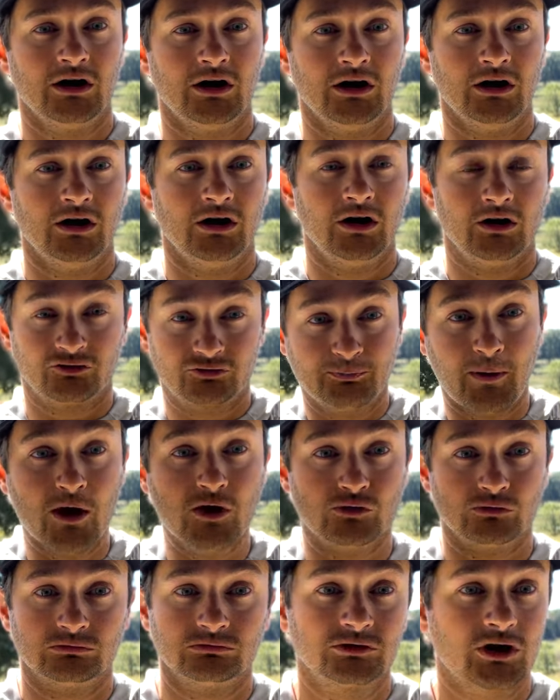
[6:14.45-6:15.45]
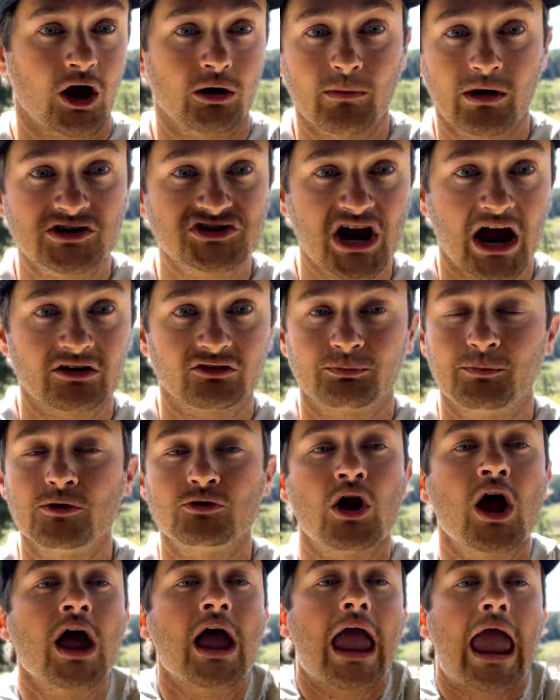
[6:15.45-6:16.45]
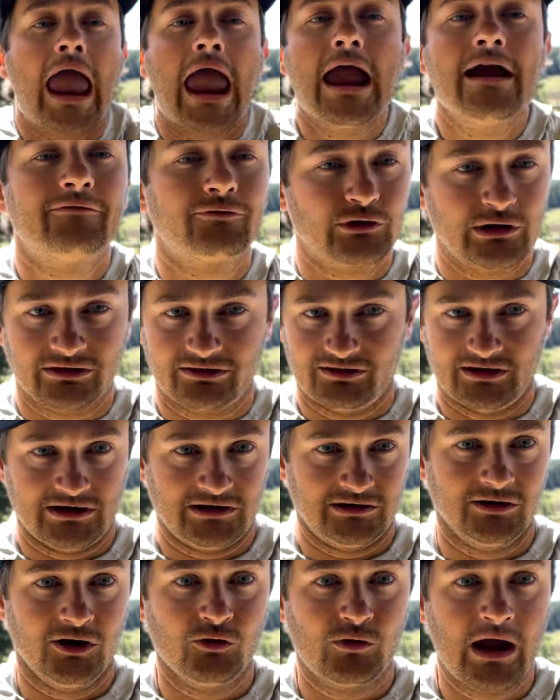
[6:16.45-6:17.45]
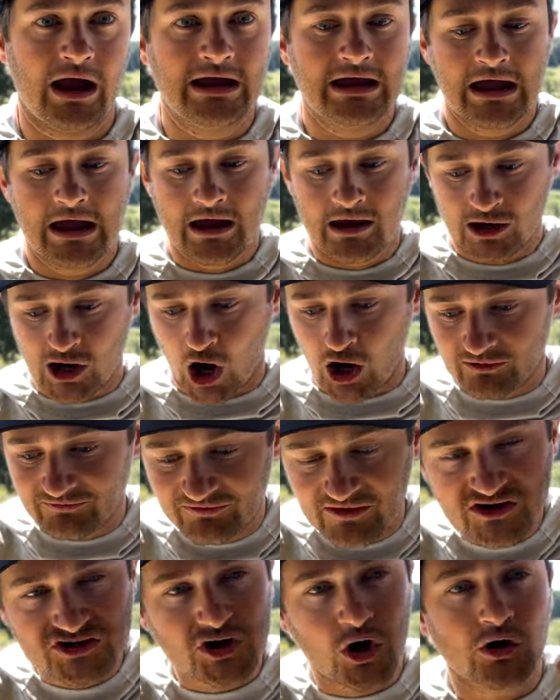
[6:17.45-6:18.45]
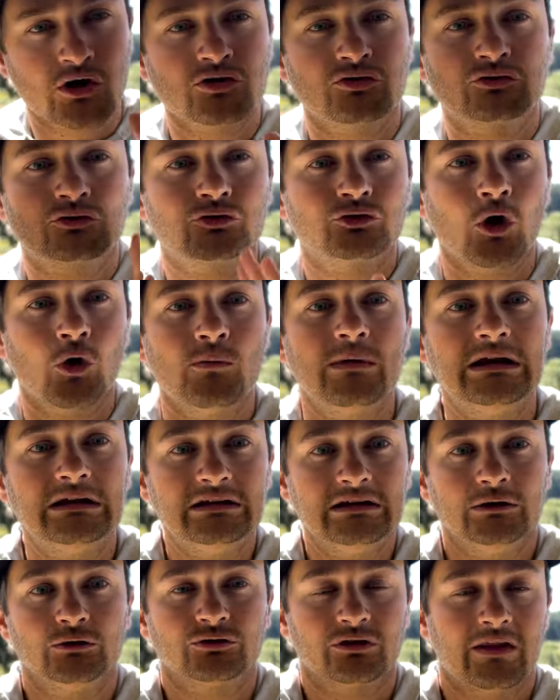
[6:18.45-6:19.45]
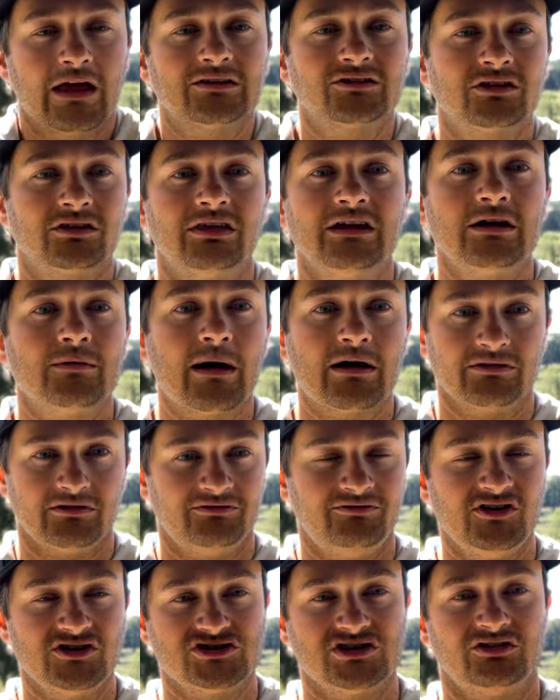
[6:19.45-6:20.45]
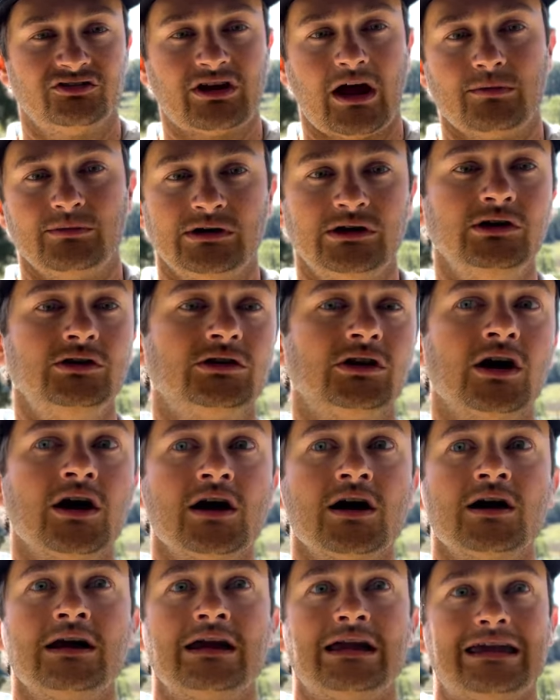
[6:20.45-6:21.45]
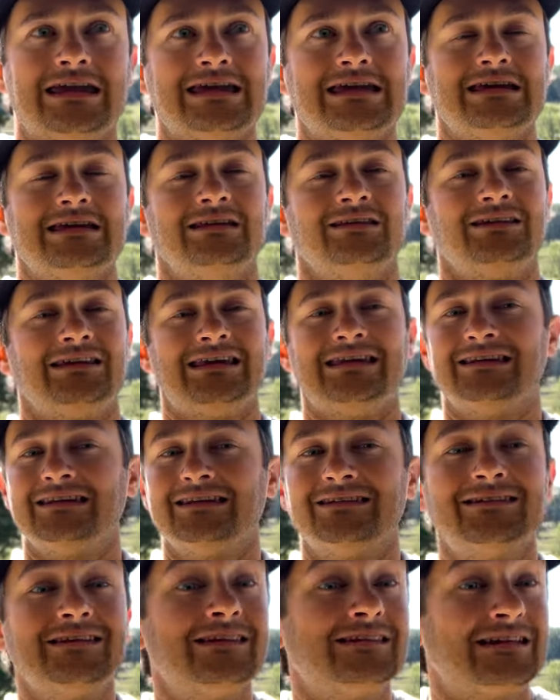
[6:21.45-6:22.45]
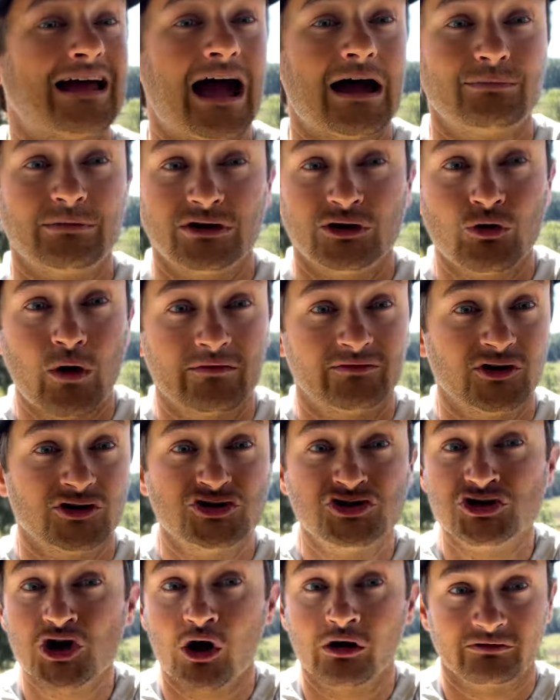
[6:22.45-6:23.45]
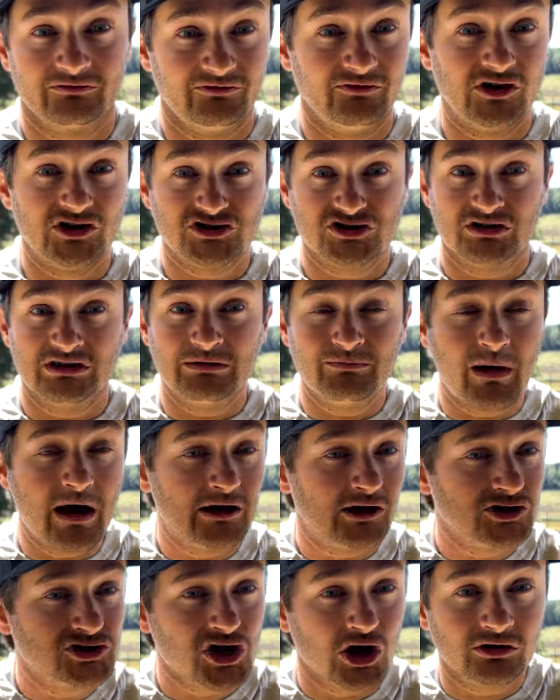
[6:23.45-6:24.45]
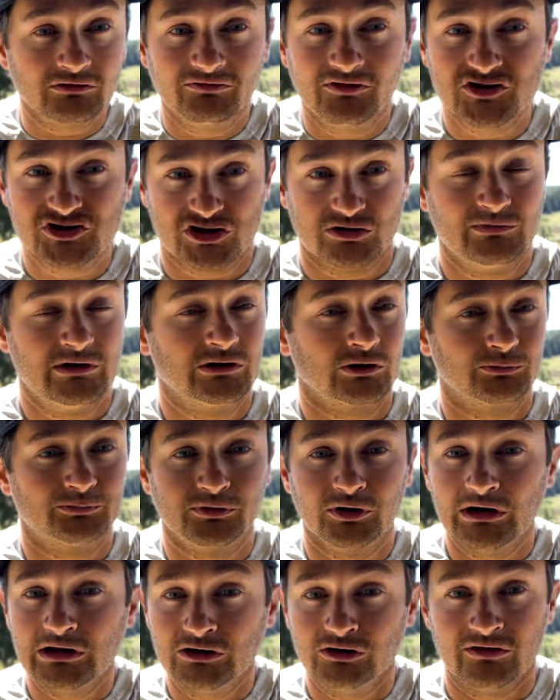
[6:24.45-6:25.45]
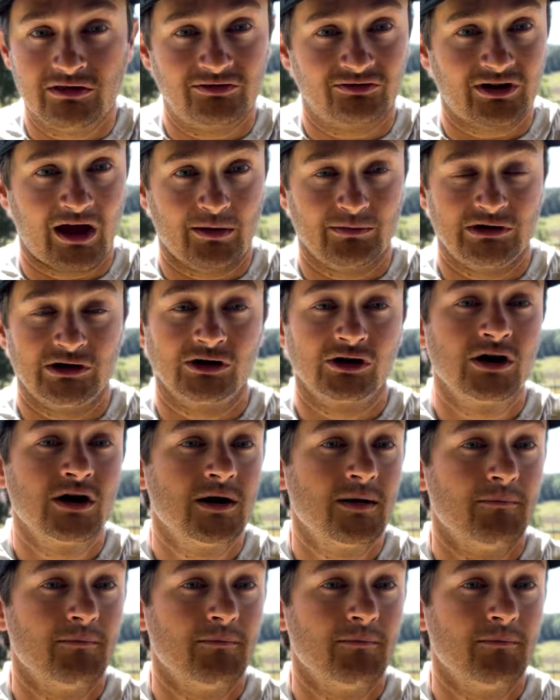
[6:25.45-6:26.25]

A spoon. Come on, giant spoon. Everything, okay? Caught fish on so many deals, and that's the thing about the fish this time of year, is this is the time that you have to junk fish. The better junk fishermen are pretty good this time of year.